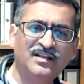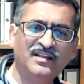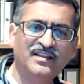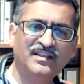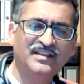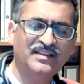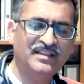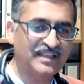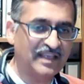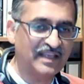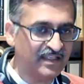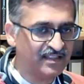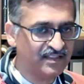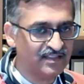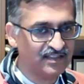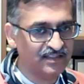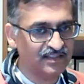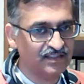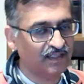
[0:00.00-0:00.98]

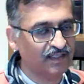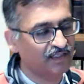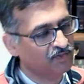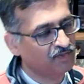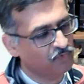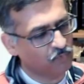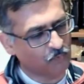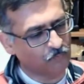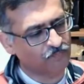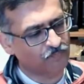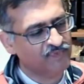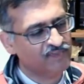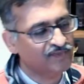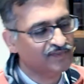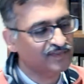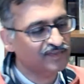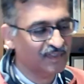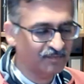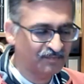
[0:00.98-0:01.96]
Yes and no.
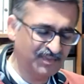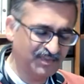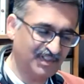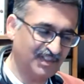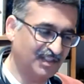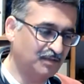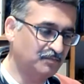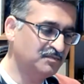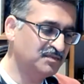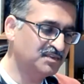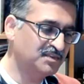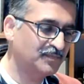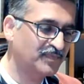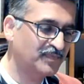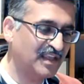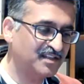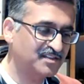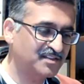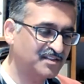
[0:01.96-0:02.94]
So sometimes,
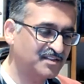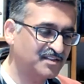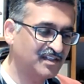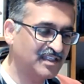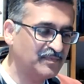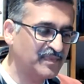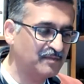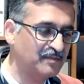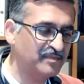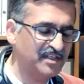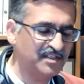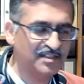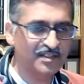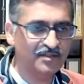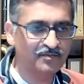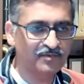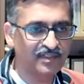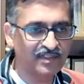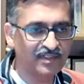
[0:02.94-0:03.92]
actually, a
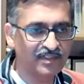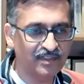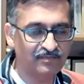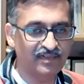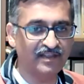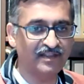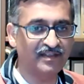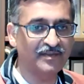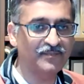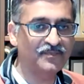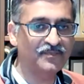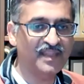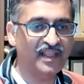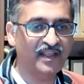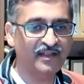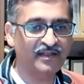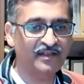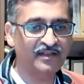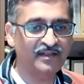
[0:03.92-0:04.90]
patient will complain,
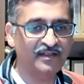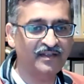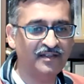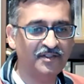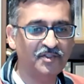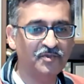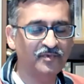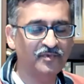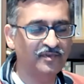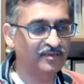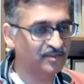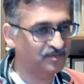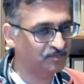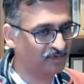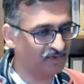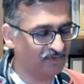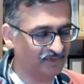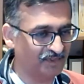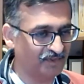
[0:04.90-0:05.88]
and you will
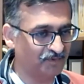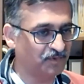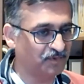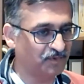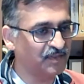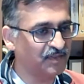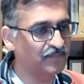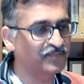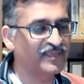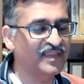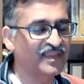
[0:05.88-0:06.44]
respond to it.